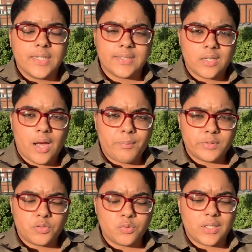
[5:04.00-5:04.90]
there's an
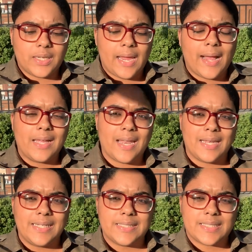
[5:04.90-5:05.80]
opportunity. I could
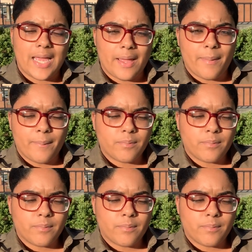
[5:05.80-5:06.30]
at least get,